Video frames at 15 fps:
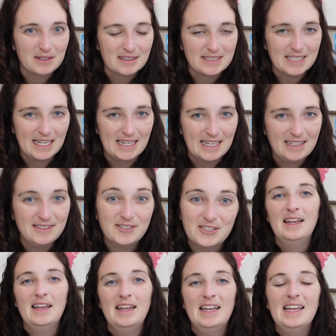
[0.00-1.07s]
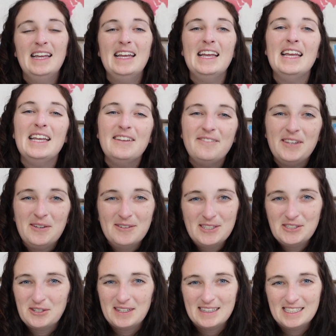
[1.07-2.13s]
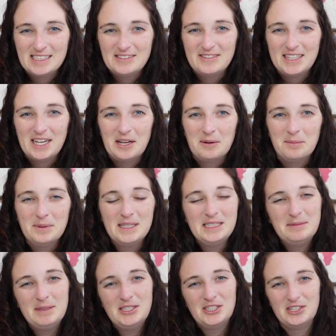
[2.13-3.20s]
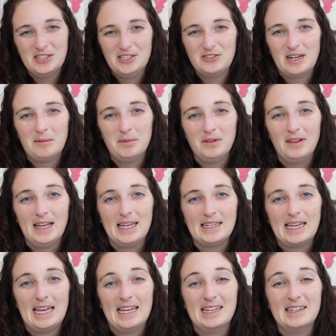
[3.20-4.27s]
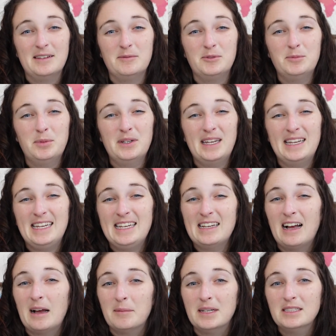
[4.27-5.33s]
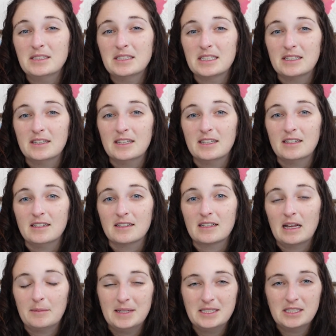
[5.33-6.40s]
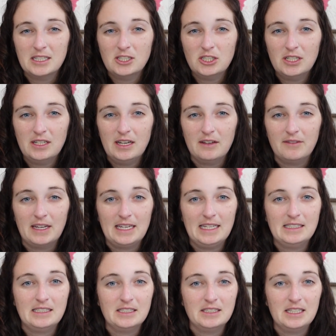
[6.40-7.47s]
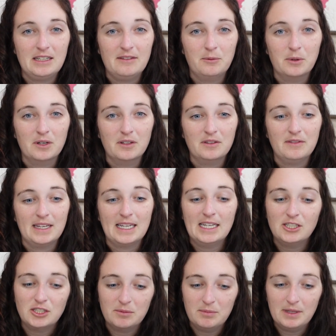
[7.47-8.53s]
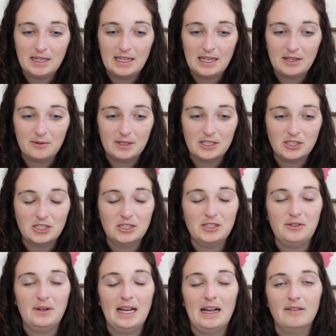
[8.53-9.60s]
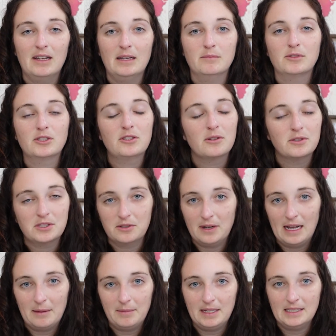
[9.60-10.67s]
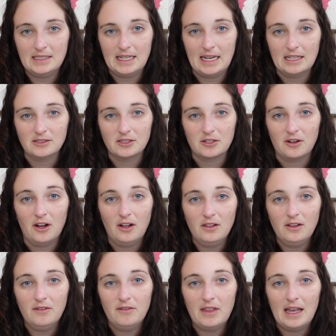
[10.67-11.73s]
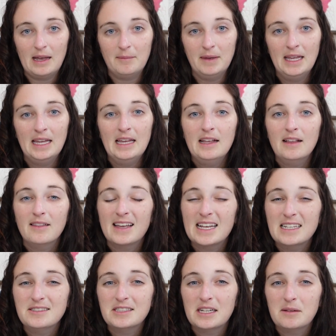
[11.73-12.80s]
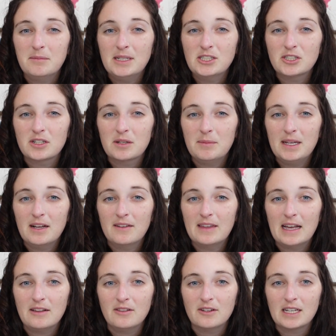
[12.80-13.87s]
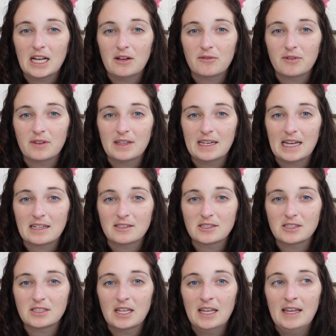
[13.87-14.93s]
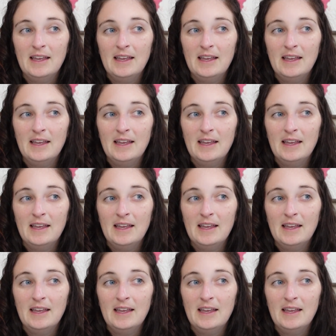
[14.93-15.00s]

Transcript: exciting. If you enjoyed this video, please be sure to drop a like and put any comments in the comment section of any Disney World vacation planning questions you have. I am so, so happy to answer all of them. Like I said, be sure to be on that lookout for the next